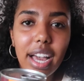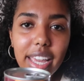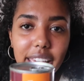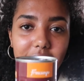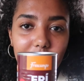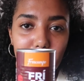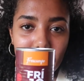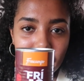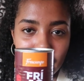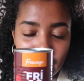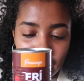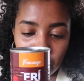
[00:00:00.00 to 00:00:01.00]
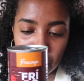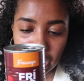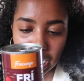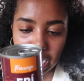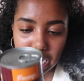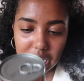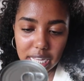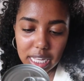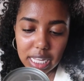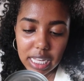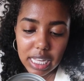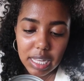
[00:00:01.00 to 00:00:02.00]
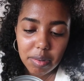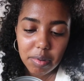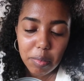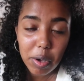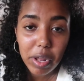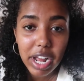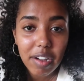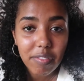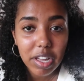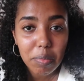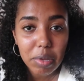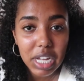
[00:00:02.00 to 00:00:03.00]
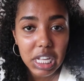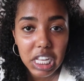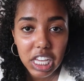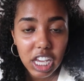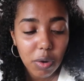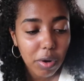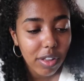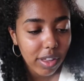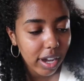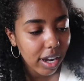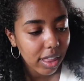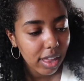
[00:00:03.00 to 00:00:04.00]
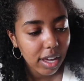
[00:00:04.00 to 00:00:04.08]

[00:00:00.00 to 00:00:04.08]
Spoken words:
a can of beans because I might want to have like beans and quinoa, that kind of